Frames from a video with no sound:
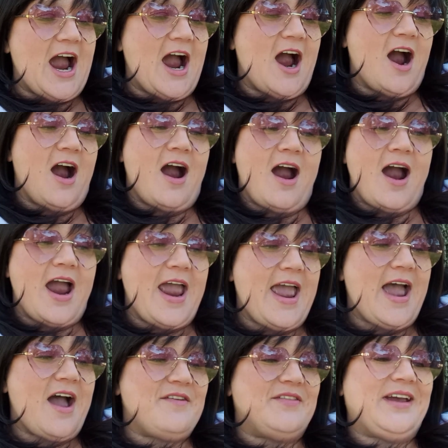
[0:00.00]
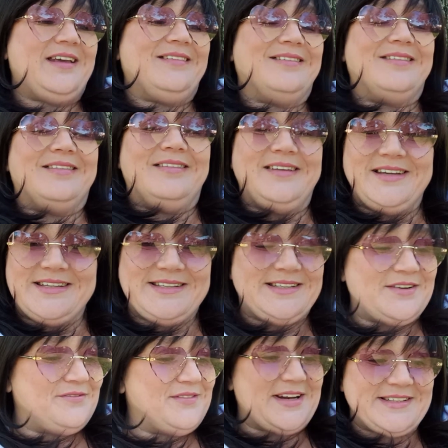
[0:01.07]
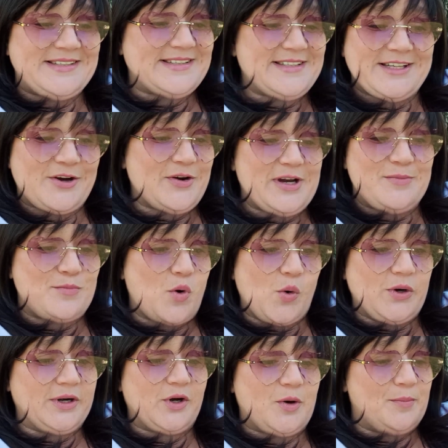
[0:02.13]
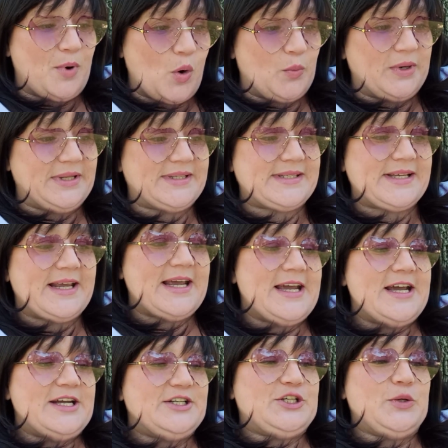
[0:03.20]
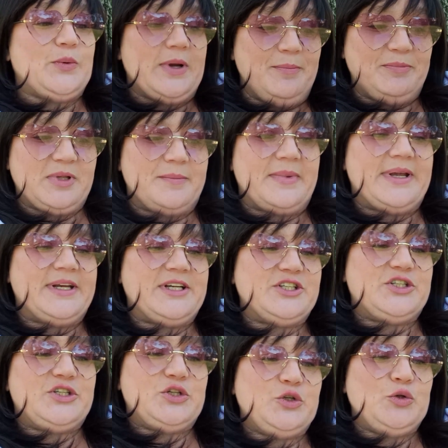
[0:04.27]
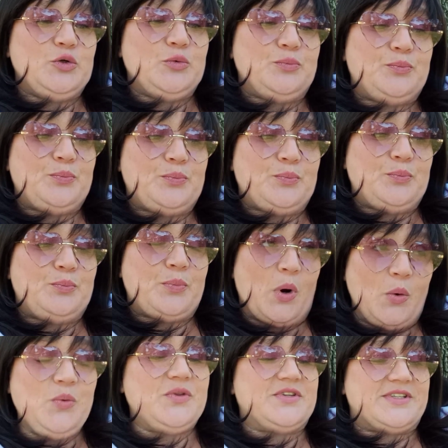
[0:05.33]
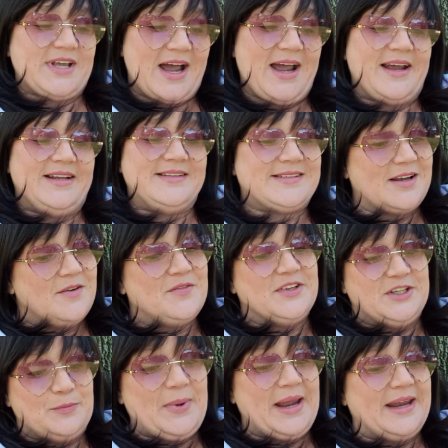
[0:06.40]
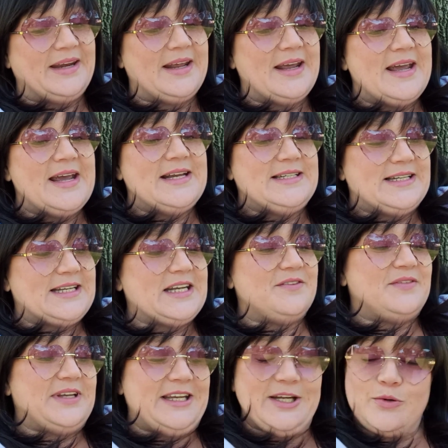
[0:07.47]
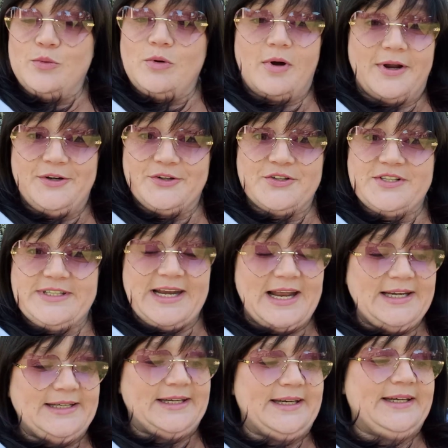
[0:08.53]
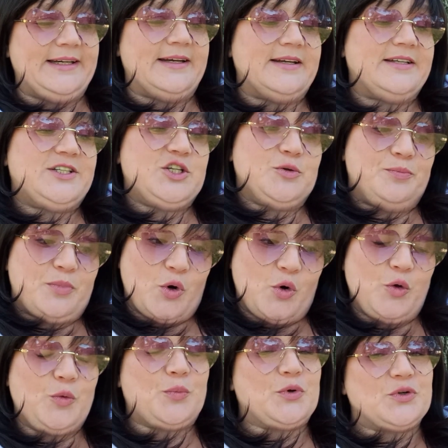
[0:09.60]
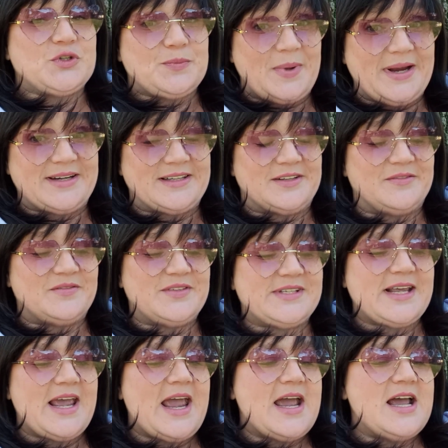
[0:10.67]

I have a list of necessary important components to implement to both sides of the debate to give equal understanding to both perspectives,